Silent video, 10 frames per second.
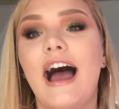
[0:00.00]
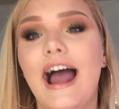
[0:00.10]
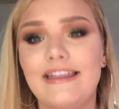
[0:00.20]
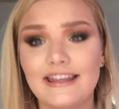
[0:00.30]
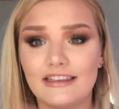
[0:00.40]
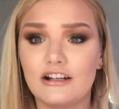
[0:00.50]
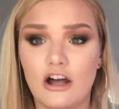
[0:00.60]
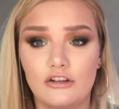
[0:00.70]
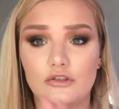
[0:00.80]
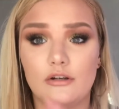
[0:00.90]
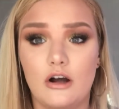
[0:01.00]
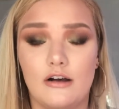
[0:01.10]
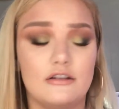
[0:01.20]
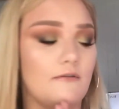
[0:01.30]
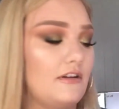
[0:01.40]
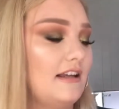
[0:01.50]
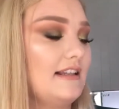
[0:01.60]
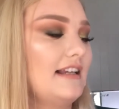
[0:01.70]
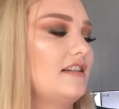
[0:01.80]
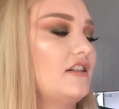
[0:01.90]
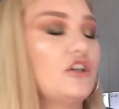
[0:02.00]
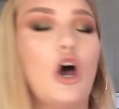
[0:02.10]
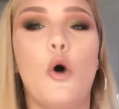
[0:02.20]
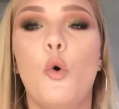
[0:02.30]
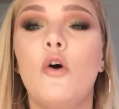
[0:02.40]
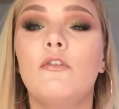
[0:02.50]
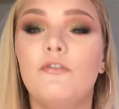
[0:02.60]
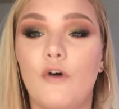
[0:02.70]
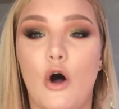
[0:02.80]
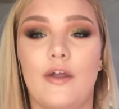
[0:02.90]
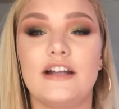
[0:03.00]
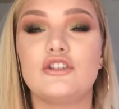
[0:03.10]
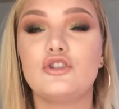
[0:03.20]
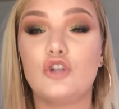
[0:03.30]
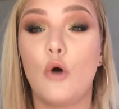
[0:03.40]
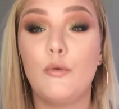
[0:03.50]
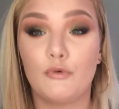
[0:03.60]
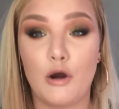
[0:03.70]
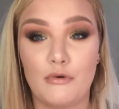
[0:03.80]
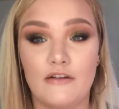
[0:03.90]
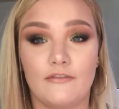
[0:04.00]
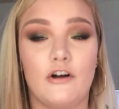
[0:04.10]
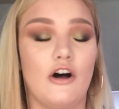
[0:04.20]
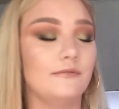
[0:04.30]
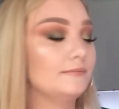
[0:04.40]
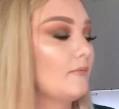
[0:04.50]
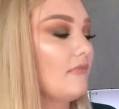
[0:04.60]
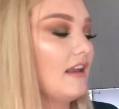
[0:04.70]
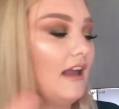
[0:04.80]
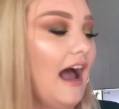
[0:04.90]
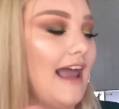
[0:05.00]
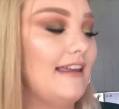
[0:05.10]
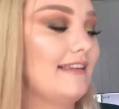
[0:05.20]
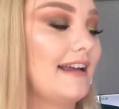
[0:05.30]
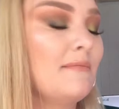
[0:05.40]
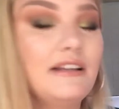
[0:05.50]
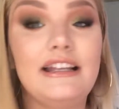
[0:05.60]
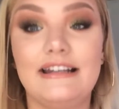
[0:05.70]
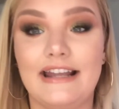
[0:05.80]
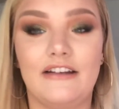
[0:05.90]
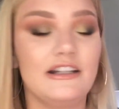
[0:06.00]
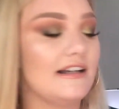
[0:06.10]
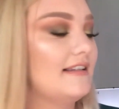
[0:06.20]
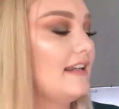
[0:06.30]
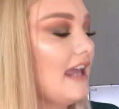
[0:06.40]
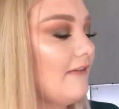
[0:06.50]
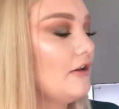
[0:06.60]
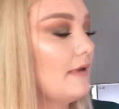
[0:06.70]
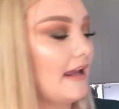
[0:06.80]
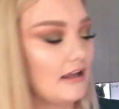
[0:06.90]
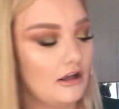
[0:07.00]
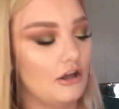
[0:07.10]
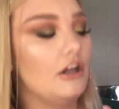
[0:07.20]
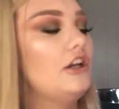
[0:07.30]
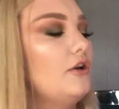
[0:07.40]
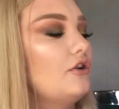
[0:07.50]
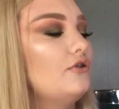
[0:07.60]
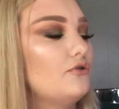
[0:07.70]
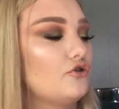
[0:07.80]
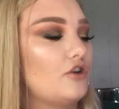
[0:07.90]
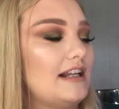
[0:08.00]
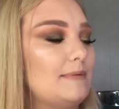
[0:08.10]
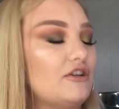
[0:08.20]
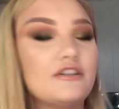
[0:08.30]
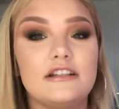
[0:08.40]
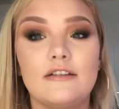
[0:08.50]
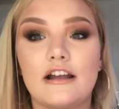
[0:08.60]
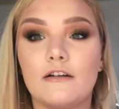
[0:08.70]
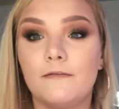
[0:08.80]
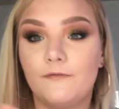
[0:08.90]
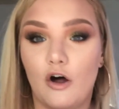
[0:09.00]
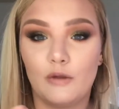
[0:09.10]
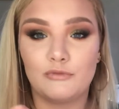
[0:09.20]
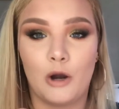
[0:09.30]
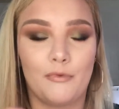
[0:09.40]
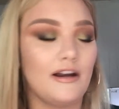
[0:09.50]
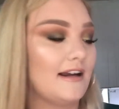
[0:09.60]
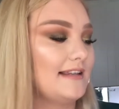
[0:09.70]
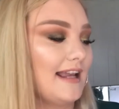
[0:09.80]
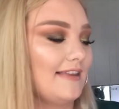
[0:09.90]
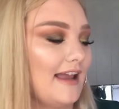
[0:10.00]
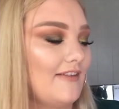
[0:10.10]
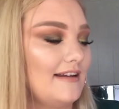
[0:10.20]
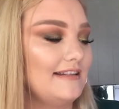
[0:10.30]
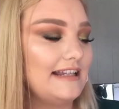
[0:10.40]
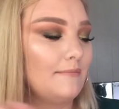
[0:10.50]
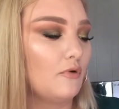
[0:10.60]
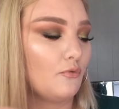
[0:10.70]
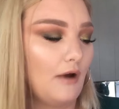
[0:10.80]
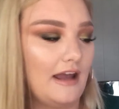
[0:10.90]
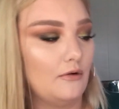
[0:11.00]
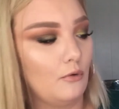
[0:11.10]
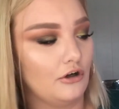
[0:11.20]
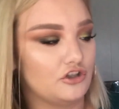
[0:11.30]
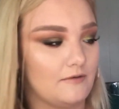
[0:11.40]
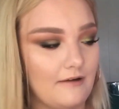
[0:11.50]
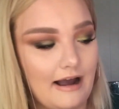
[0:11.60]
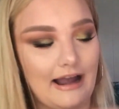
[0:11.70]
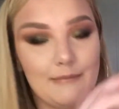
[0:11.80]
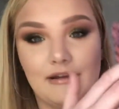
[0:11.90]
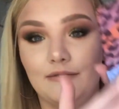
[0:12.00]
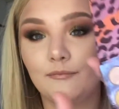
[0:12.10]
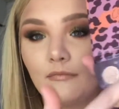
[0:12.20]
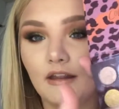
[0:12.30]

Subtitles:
I think the color story also for this is so fall. Like it's so appropriate for fall. I think they completely nailed it because they gave you like, you know, your neutral shades, but they're still like fall appropriate because they have that deep red orangey vibe and